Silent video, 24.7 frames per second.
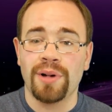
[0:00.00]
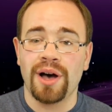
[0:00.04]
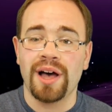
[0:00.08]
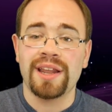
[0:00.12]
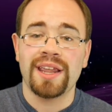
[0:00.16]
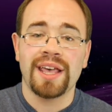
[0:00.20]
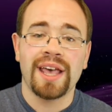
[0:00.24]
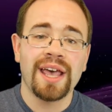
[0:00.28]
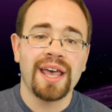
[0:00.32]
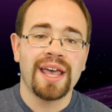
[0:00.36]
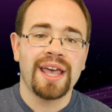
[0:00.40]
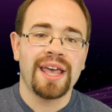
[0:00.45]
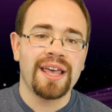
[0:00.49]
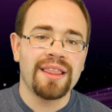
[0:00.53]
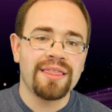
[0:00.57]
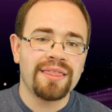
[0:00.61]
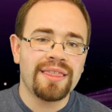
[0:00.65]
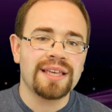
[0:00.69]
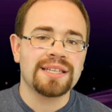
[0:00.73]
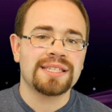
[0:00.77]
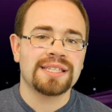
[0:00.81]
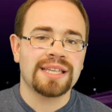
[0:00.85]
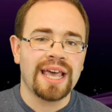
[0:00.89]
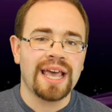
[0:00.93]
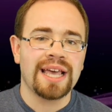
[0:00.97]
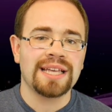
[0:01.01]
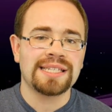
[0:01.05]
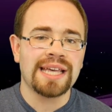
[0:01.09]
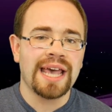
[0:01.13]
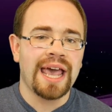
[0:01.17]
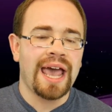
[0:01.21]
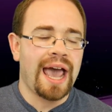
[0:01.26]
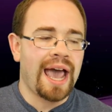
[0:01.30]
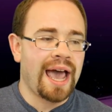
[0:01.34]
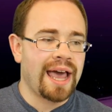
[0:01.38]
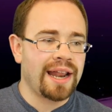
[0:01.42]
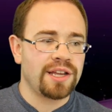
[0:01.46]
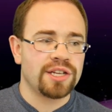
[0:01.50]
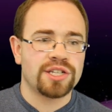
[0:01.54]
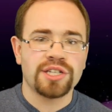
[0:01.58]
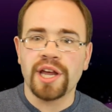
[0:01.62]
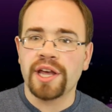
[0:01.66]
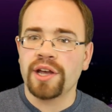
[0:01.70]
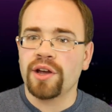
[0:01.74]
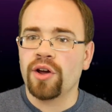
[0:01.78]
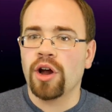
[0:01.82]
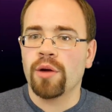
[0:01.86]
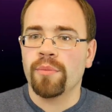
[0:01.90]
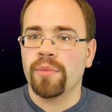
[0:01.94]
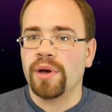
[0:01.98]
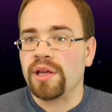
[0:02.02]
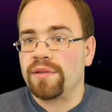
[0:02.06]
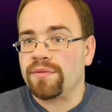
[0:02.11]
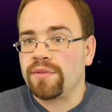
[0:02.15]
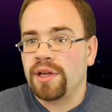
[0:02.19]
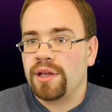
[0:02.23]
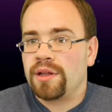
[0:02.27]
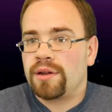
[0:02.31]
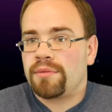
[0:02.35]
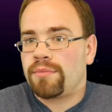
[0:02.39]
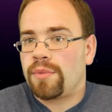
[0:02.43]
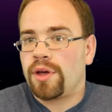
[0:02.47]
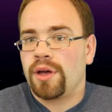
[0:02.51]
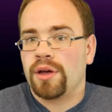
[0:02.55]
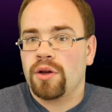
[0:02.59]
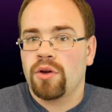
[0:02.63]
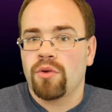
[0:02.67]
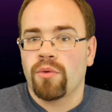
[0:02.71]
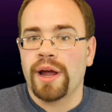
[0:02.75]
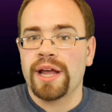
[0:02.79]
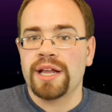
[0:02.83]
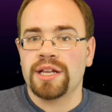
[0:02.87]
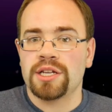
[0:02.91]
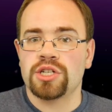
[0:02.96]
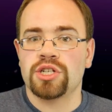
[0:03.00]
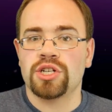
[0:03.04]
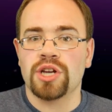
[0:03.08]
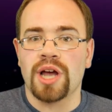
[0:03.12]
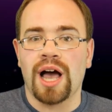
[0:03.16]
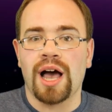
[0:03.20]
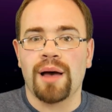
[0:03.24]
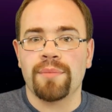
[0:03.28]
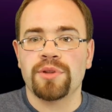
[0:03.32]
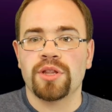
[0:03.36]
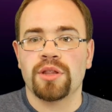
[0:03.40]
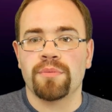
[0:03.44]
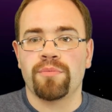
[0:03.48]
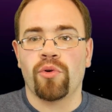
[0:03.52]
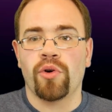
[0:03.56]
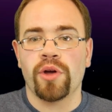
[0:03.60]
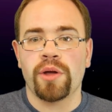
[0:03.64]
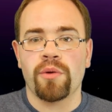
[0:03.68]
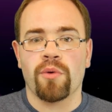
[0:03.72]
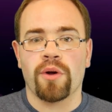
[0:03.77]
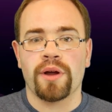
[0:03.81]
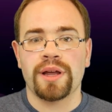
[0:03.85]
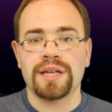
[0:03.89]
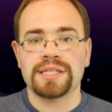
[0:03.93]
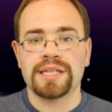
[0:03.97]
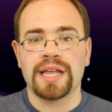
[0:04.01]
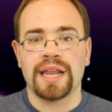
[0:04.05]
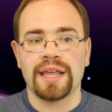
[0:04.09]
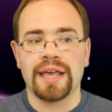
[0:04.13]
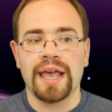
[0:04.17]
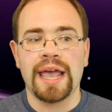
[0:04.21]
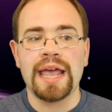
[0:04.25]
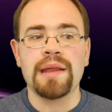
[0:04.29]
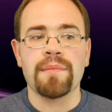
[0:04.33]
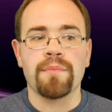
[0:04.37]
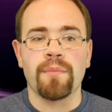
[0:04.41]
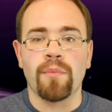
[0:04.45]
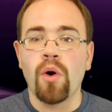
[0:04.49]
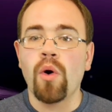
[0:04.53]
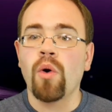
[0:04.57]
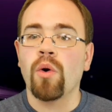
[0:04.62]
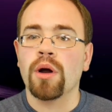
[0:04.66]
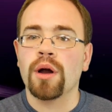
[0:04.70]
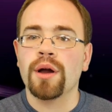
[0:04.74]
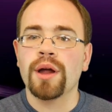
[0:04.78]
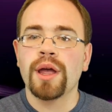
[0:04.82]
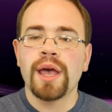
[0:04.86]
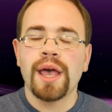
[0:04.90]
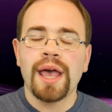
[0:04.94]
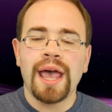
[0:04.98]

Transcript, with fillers: But in this case, Adi Shankar might have done a great job to the point where he's getting eight more.